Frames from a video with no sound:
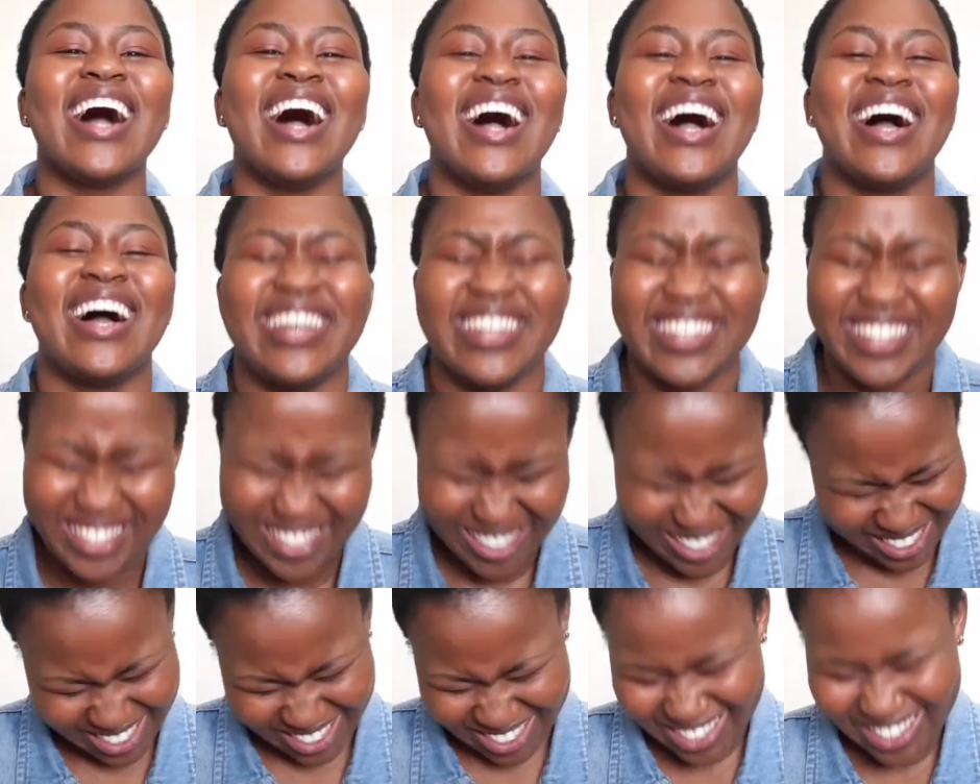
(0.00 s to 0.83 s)
Guys,
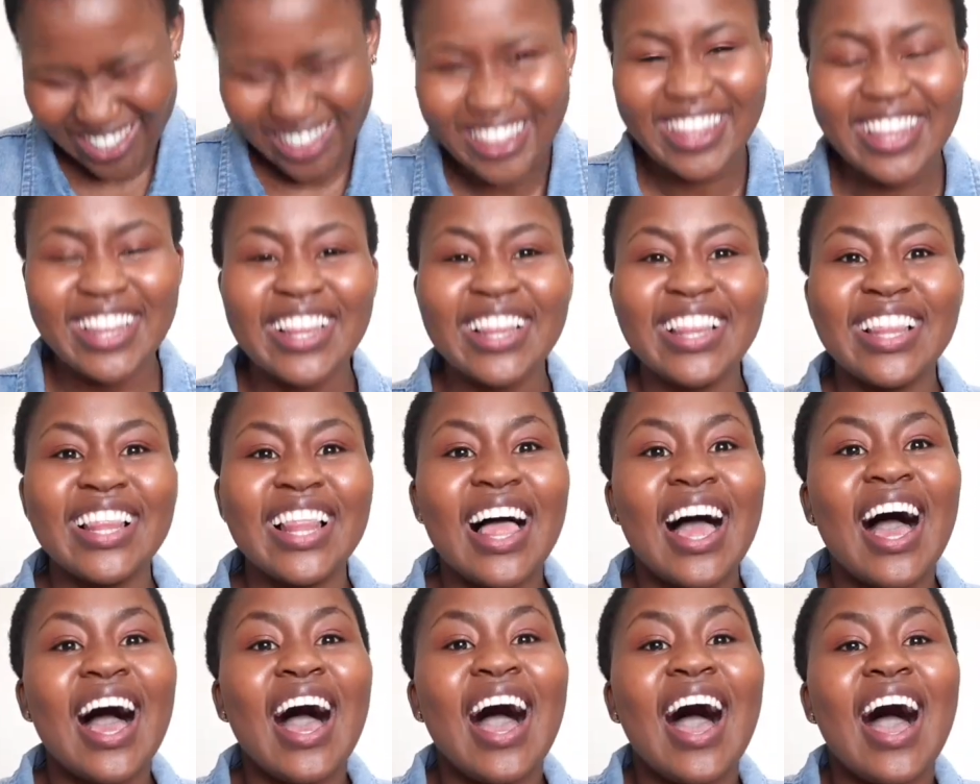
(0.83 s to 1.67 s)

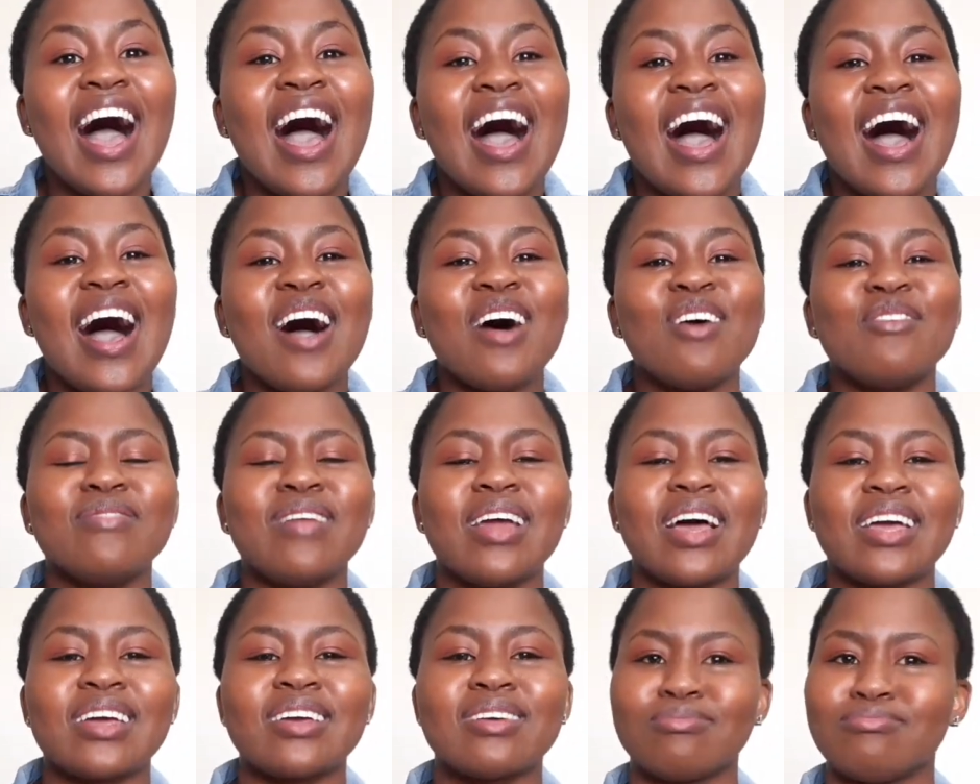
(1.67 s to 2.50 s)
I'm
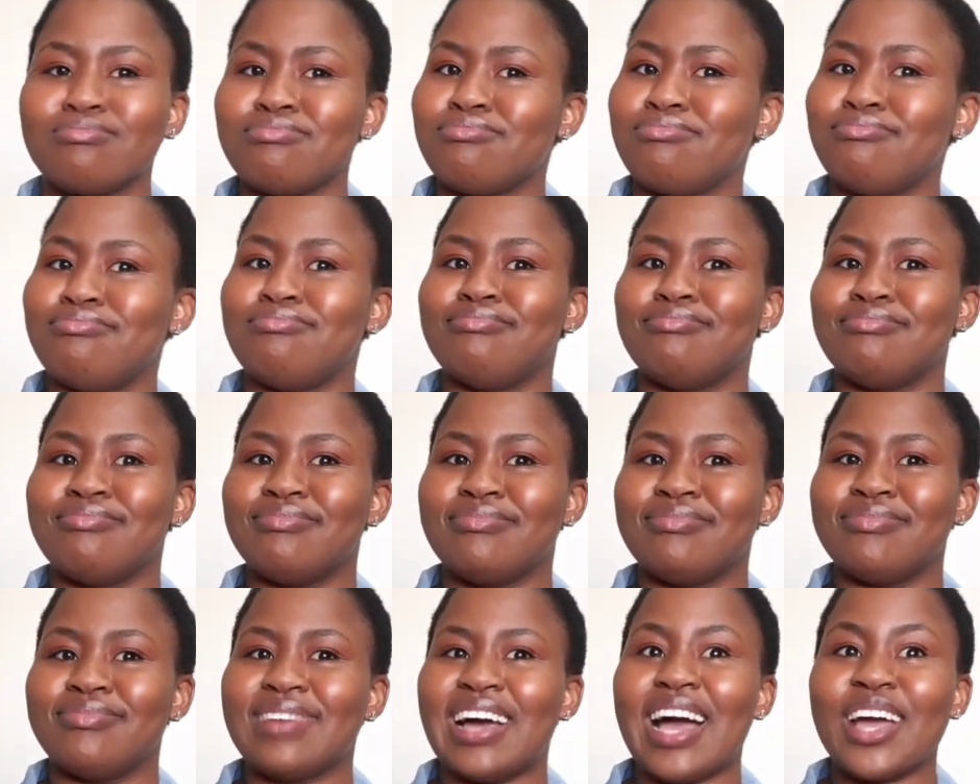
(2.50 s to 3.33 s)
like,
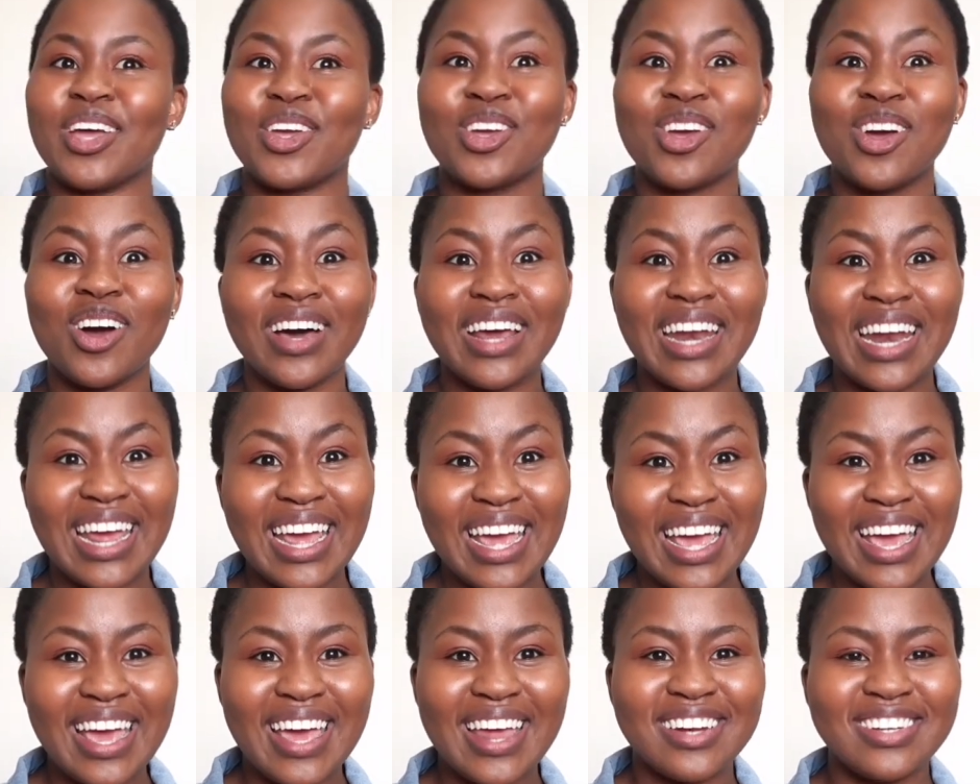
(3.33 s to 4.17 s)
I got
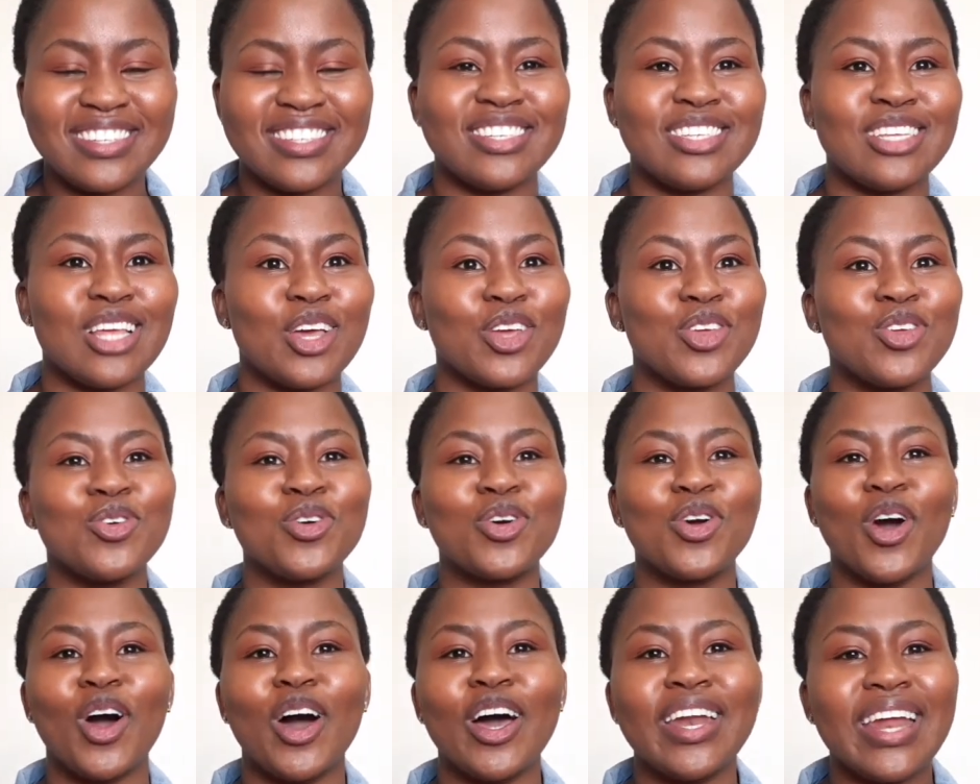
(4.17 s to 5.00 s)
in. She's like, you
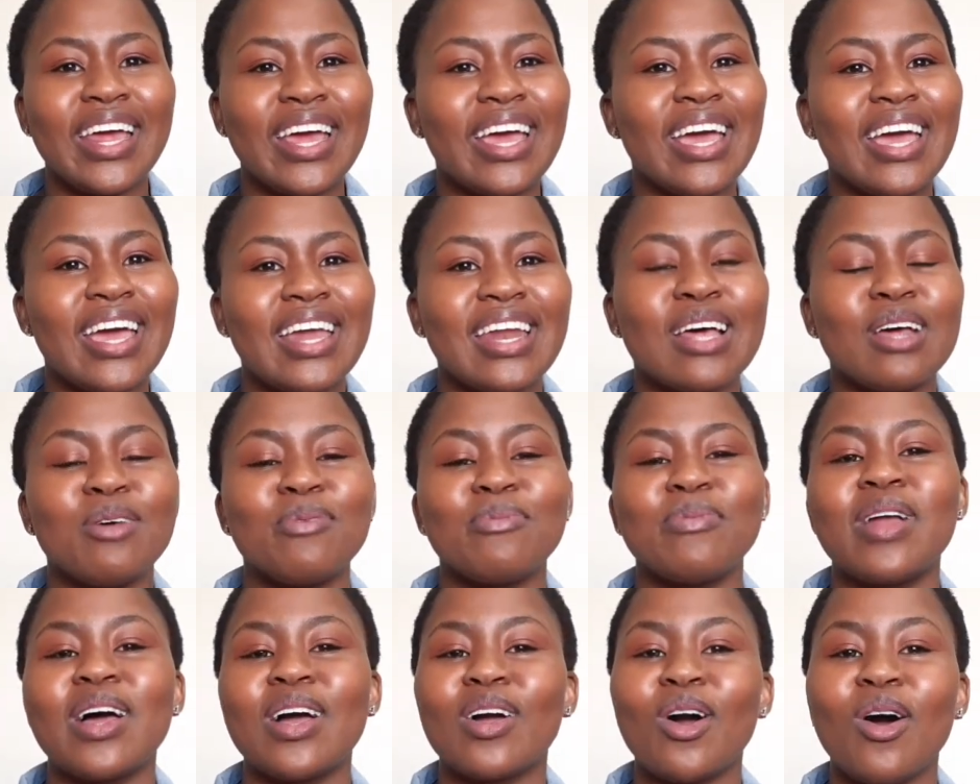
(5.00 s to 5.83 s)
got in. I'm
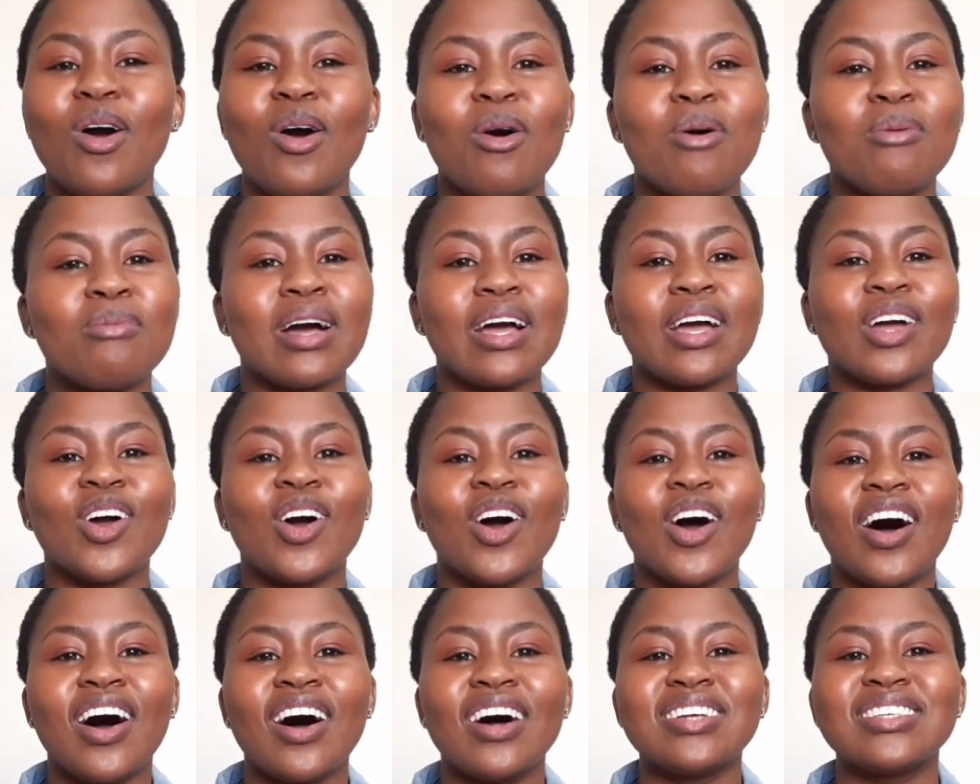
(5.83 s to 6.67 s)
like, oh my
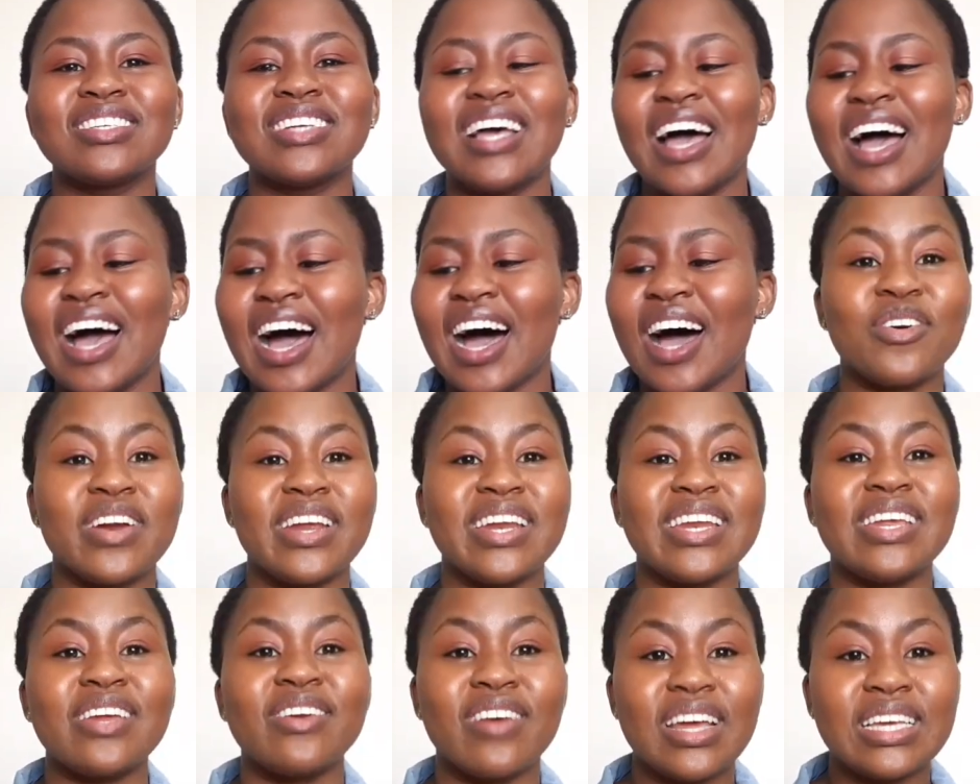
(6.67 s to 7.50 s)
gosh,
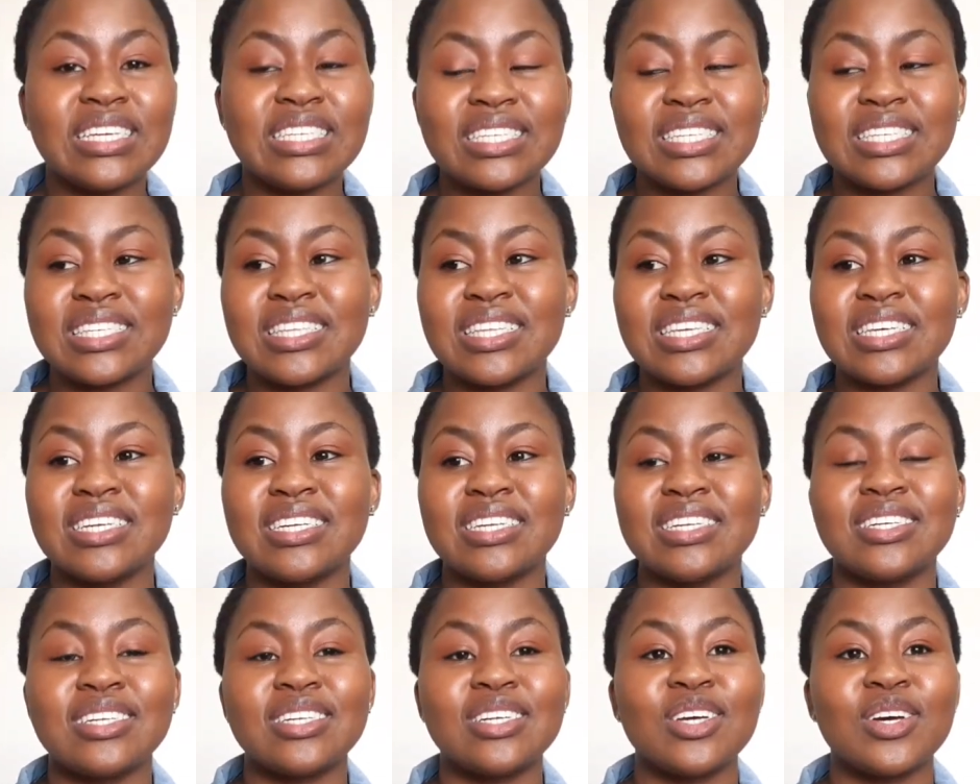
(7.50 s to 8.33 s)
already
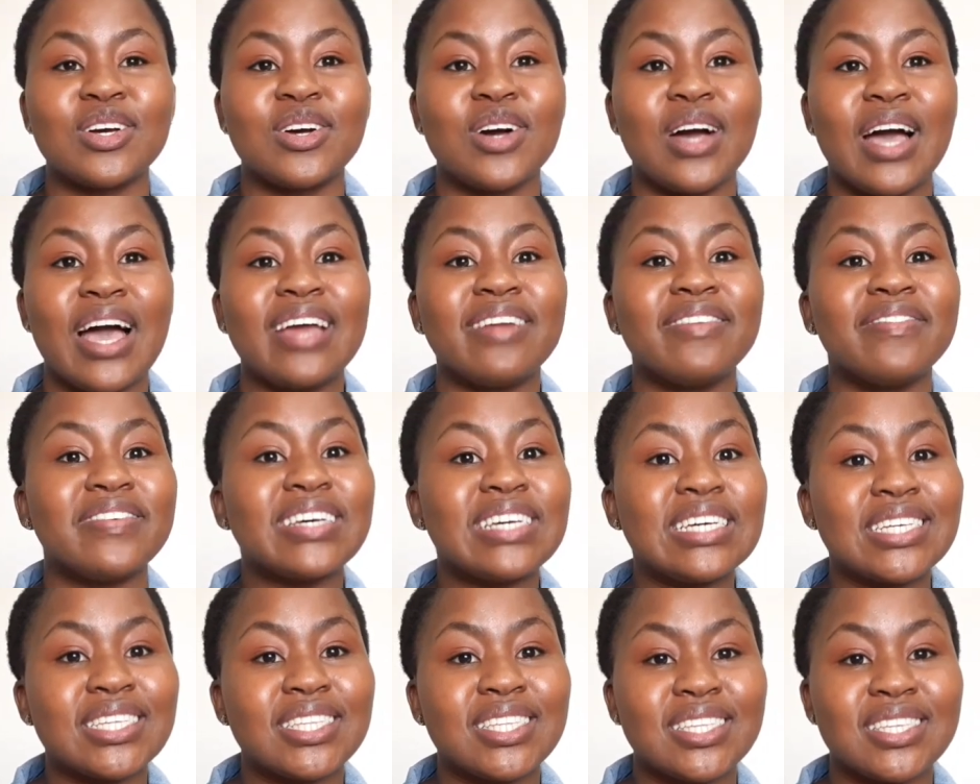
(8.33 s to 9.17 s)
registered at V
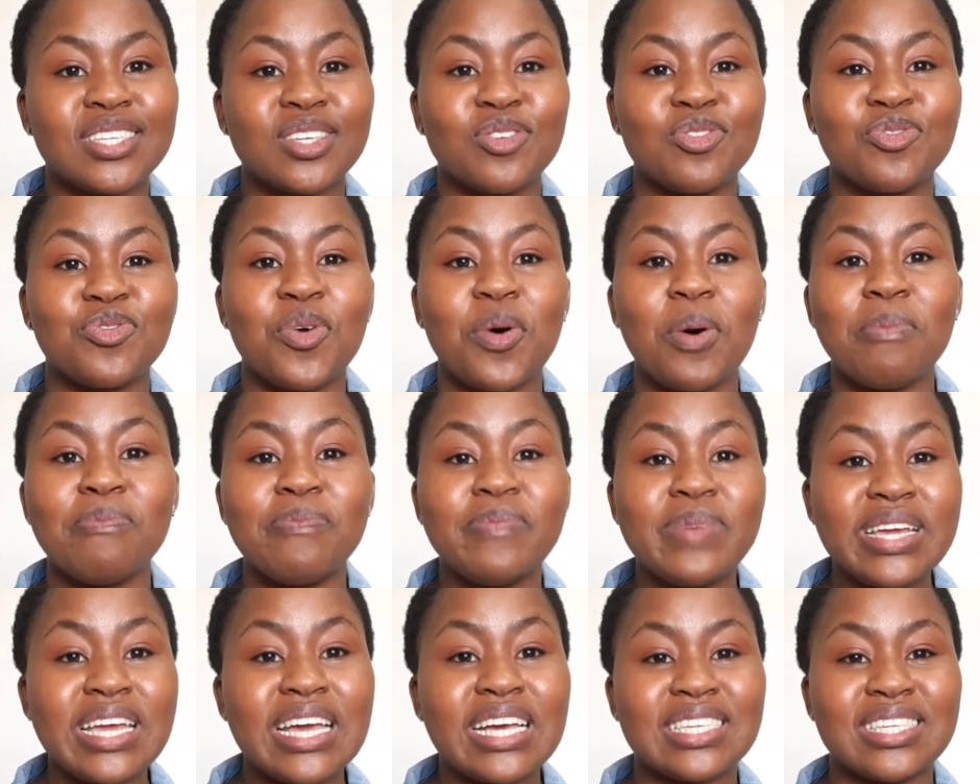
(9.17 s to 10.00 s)
I T S for
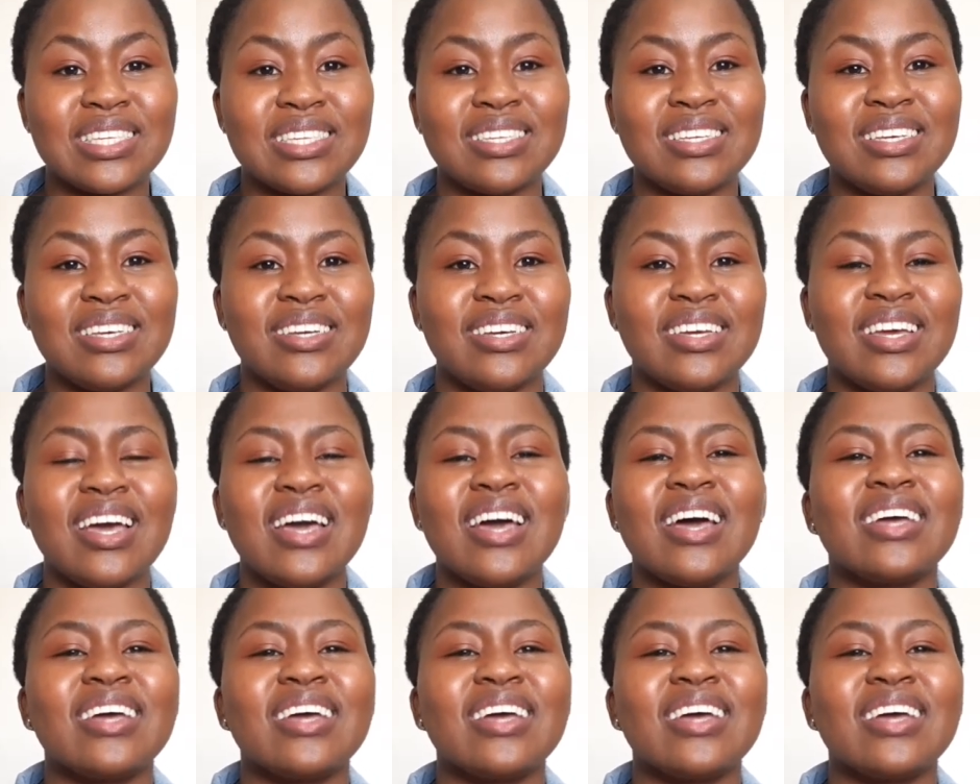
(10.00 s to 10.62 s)
B S c.